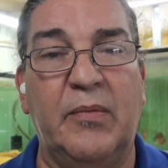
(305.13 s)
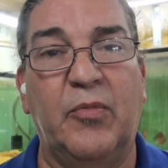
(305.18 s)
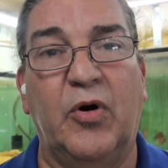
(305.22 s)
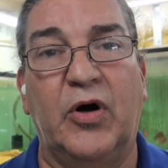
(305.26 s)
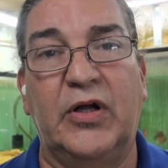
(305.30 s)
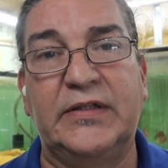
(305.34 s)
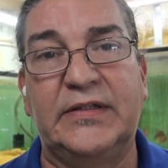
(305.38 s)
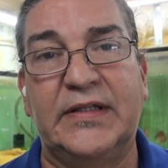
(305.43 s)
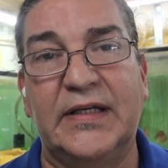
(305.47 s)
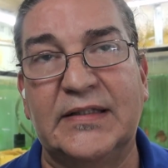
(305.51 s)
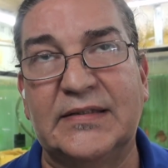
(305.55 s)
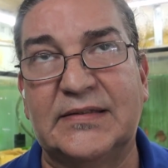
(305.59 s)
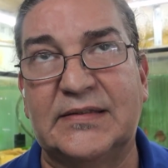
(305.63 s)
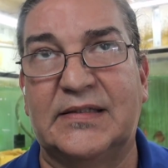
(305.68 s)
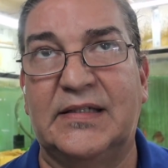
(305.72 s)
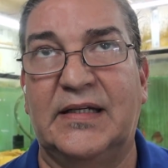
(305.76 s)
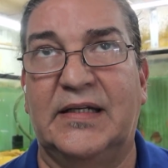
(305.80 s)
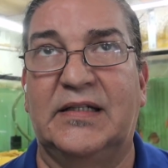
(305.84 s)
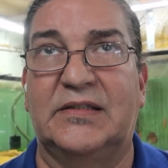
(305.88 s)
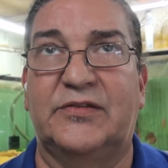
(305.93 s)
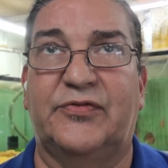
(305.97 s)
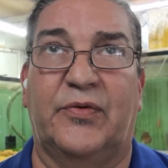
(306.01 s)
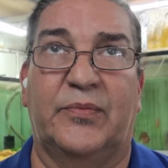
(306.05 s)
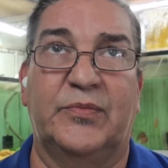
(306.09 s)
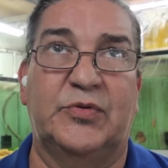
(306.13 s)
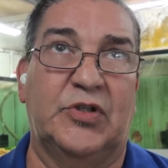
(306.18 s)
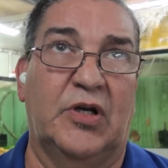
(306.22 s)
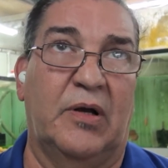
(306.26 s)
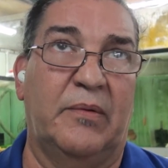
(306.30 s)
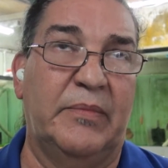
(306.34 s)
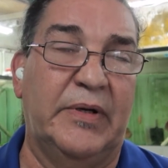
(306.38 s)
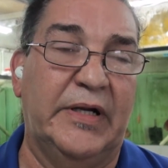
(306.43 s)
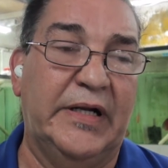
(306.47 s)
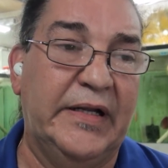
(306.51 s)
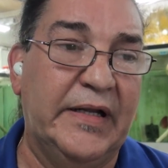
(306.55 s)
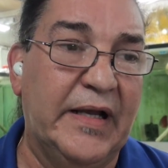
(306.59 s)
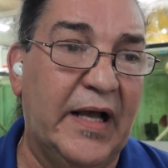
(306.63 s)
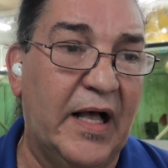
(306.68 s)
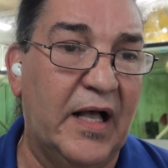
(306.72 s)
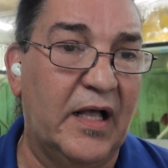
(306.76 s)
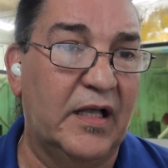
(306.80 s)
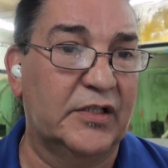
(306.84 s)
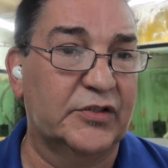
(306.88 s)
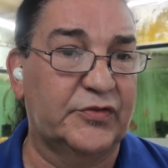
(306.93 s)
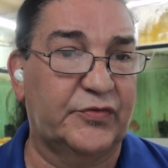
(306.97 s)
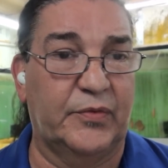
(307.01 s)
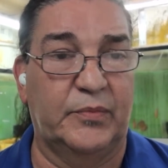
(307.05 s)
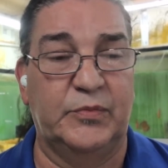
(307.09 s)
bought discus from somebody
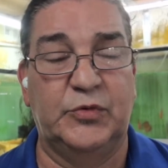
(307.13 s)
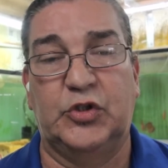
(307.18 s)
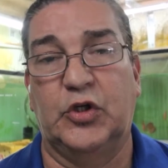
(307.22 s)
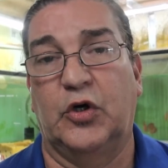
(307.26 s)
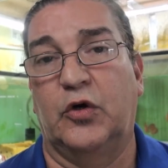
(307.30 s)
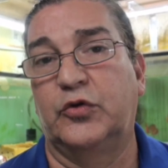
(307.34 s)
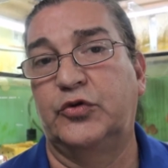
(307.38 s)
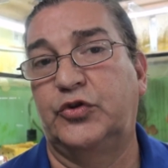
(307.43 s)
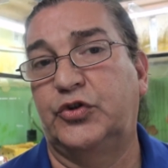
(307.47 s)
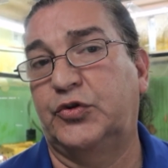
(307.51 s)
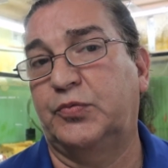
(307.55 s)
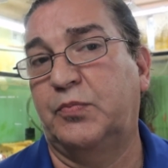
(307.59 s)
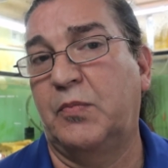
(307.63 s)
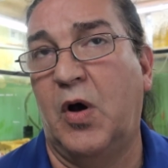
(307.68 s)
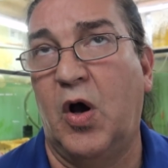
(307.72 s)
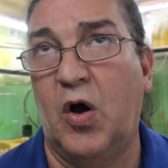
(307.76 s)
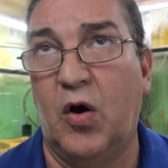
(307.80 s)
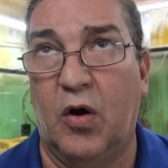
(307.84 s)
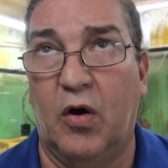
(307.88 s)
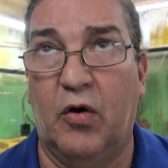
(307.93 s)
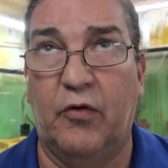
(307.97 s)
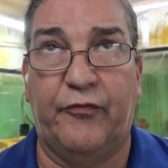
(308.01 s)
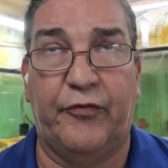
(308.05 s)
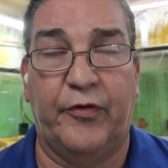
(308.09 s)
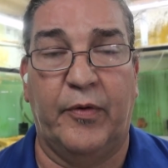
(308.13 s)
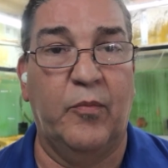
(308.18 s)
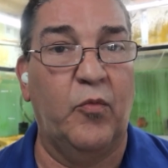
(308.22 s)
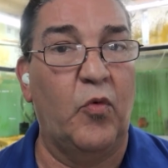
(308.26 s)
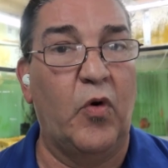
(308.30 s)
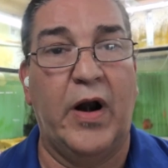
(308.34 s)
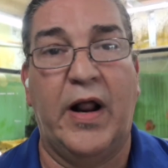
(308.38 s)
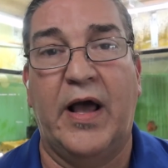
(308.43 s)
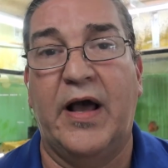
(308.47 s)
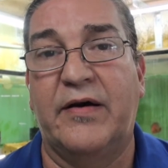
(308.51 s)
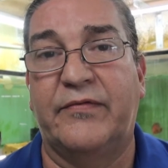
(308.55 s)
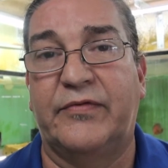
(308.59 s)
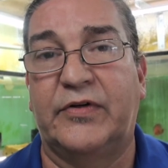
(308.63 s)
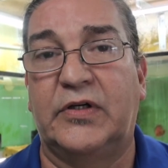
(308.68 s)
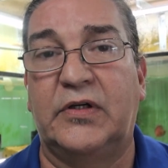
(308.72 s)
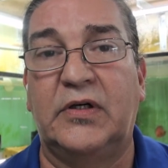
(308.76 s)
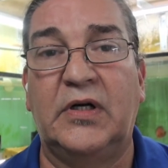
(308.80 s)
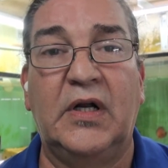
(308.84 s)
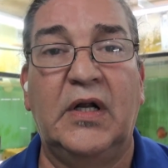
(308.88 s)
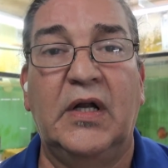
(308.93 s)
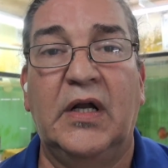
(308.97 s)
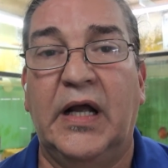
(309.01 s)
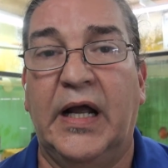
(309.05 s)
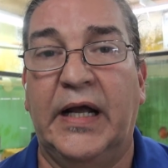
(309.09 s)
else, from Joe Schmo, from whatever,
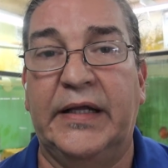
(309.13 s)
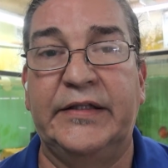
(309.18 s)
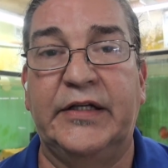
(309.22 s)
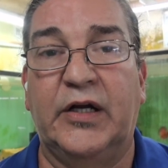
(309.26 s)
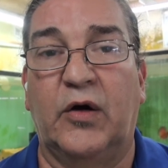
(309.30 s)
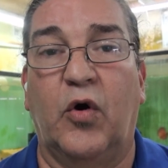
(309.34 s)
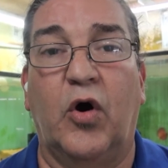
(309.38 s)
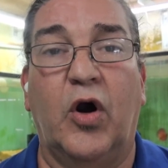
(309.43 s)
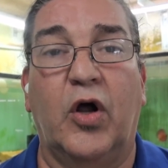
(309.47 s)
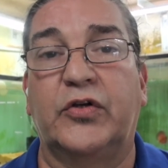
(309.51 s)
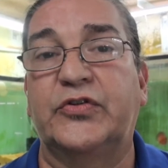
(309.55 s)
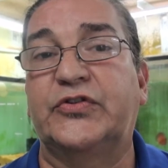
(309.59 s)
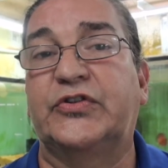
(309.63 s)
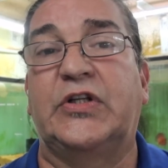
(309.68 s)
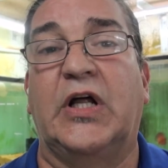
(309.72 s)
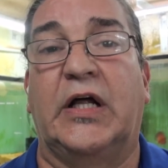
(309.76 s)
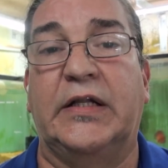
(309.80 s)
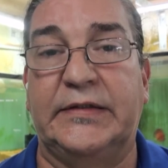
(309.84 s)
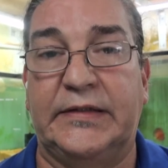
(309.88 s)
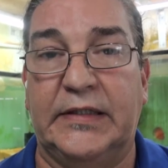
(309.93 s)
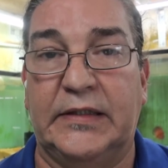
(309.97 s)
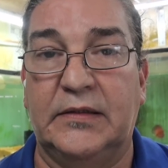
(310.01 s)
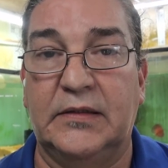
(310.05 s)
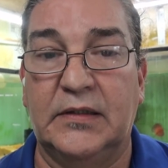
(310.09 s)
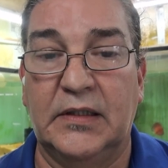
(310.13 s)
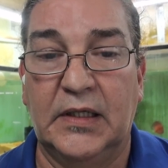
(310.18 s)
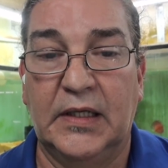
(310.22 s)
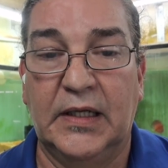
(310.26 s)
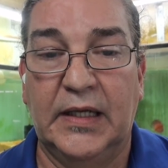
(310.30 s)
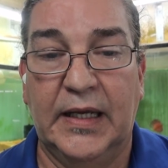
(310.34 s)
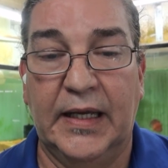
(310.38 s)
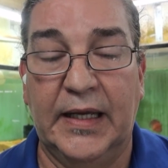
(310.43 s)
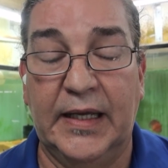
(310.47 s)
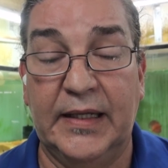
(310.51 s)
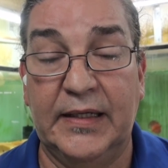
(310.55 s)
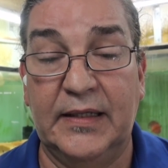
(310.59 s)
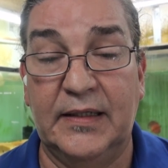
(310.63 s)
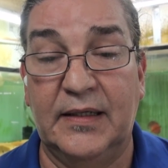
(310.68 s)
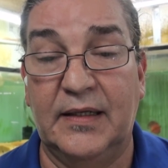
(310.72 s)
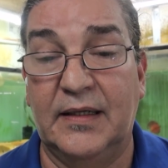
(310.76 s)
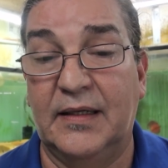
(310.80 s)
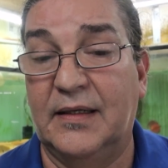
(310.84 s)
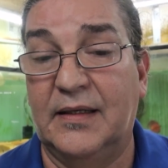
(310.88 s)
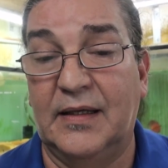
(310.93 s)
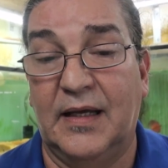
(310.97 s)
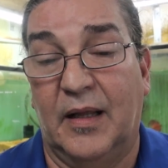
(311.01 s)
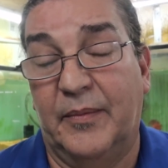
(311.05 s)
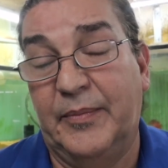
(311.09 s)
and they're all stunted. And
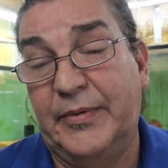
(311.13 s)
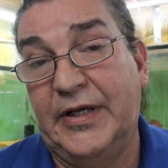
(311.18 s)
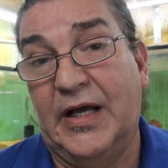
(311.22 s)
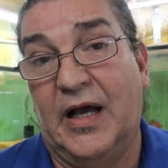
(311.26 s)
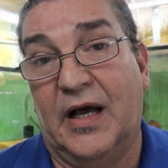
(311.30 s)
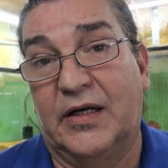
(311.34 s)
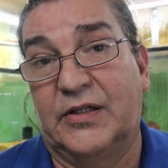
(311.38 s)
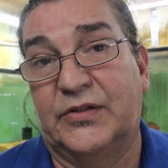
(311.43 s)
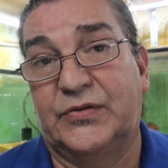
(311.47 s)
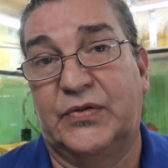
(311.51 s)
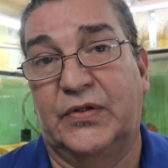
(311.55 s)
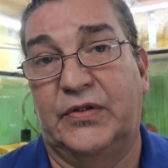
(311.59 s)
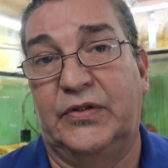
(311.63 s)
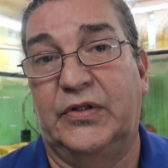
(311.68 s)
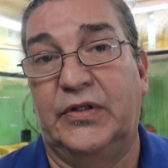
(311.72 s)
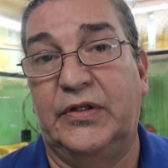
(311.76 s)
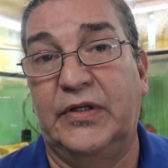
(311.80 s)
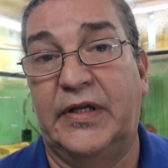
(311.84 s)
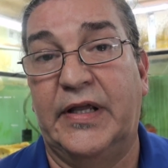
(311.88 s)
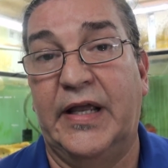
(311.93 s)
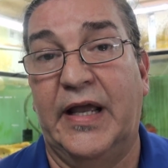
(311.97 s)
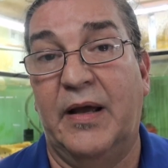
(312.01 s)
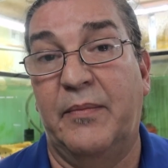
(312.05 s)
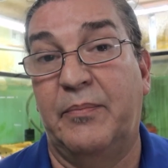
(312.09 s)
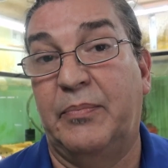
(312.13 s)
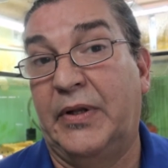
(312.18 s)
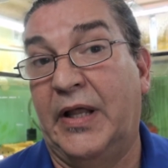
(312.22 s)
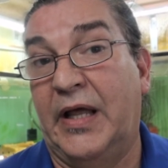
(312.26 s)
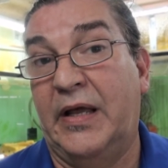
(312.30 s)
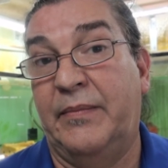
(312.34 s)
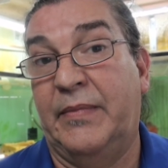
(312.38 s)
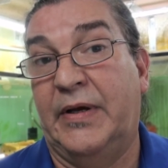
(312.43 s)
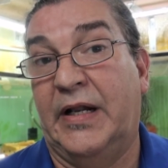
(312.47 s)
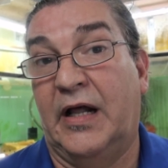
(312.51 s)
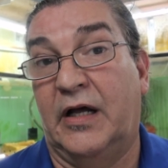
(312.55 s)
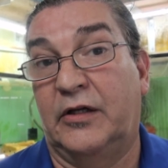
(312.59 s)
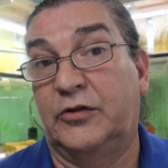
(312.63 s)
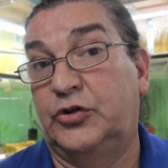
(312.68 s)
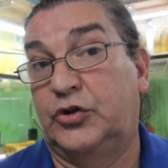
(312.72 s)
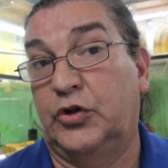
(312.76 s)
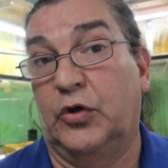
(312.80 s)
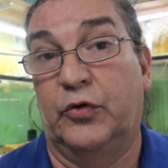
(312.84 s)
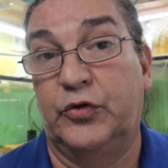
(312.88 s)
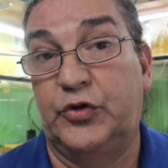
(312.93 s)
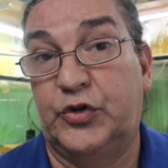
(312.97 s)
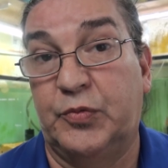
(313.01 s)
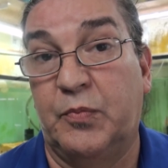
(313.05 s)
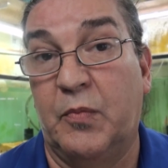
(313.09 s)
I'll be honest with you, you can't blame it on
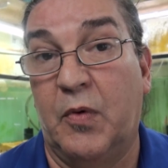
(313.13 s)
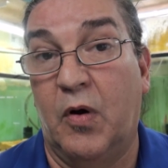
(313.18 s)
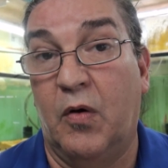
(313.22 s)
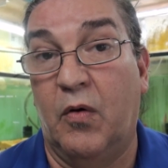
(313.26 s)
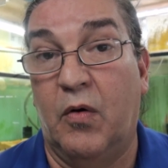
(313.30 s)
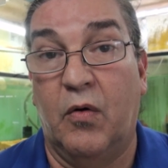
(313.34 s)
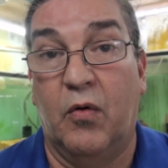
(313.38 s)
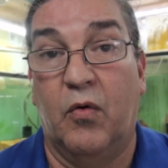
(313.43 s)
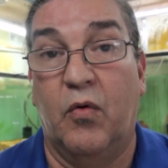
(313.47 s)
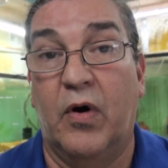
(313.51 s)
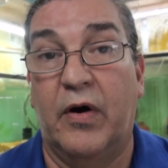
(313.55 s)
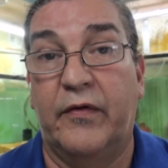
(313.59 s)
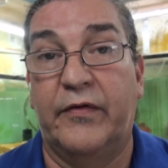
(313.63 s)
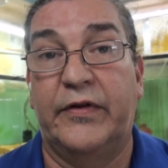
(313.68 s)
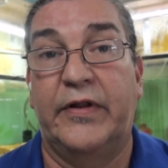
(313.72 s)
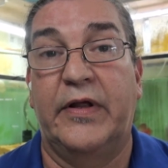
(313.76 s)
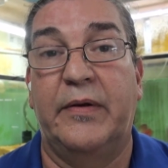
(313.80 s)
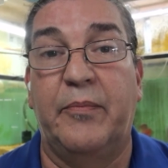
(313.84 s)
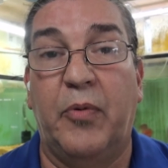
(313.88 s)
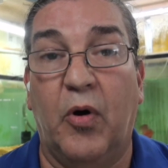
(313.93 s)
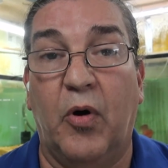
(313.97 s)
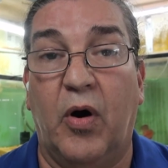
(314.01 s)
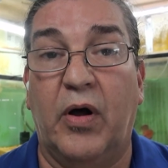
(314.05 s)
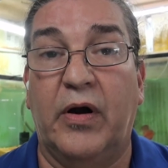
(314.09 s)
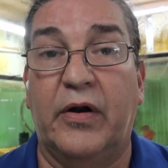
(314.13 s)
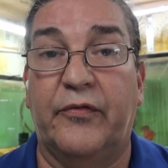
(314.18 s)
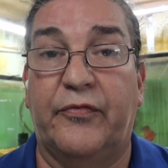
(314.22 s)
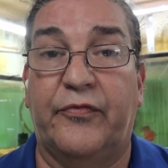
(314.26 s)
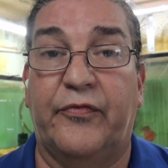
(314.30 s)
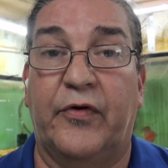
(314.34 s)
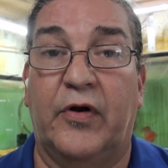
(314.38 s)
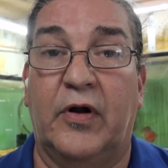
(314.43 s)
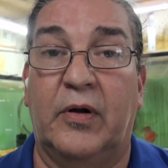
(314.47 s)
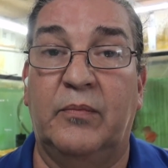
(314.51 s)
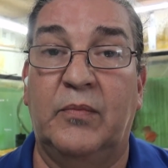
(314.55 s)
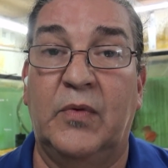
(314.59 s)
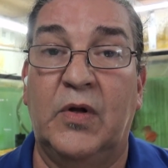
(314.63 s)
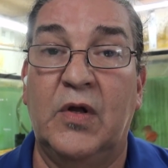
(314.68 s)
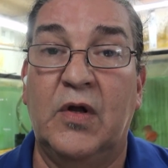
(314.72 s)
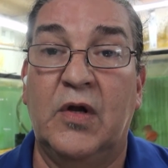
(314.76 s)
Joe Schmo or whoever they bought it from,